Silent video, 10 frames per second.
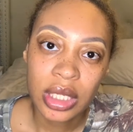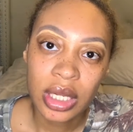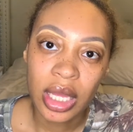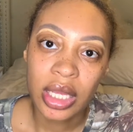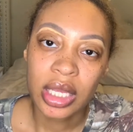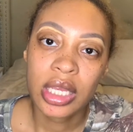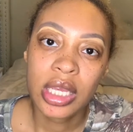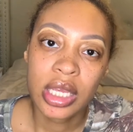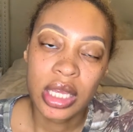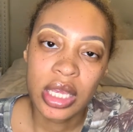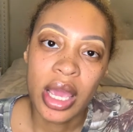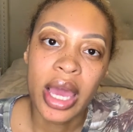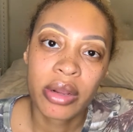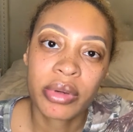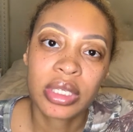like he
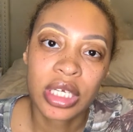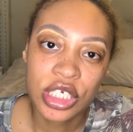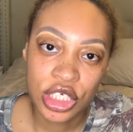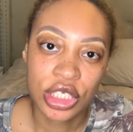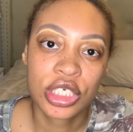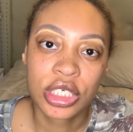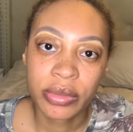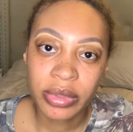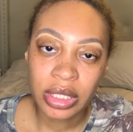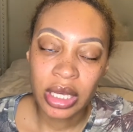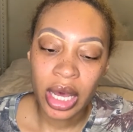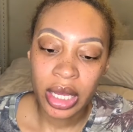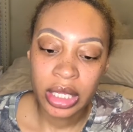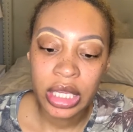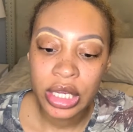had a relationship with God.
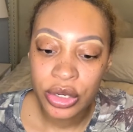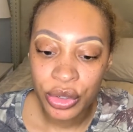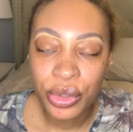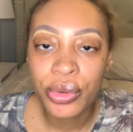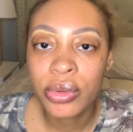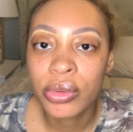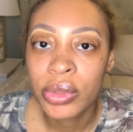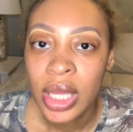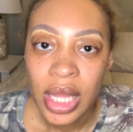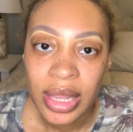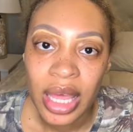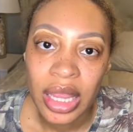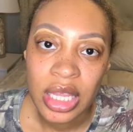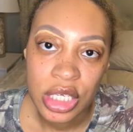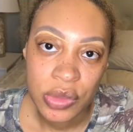He knew that
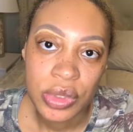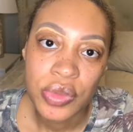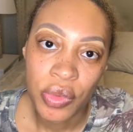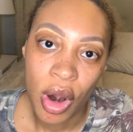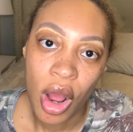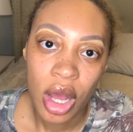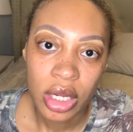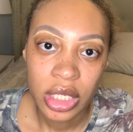this was wrong.